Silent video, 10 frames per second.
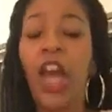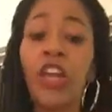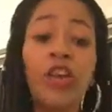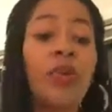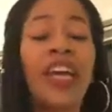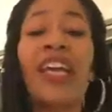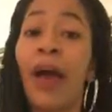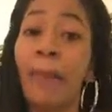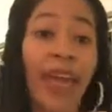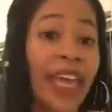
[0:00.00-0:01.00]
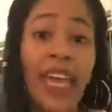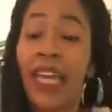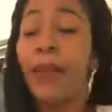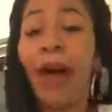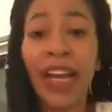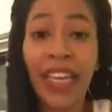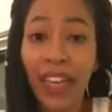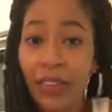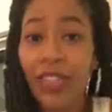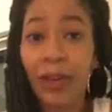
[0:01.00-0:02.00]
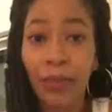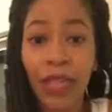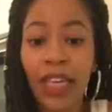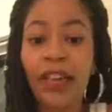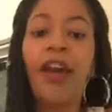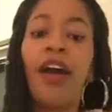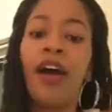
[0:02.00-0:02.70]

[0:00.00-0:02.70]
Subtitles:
and you cannot make anybody else complete.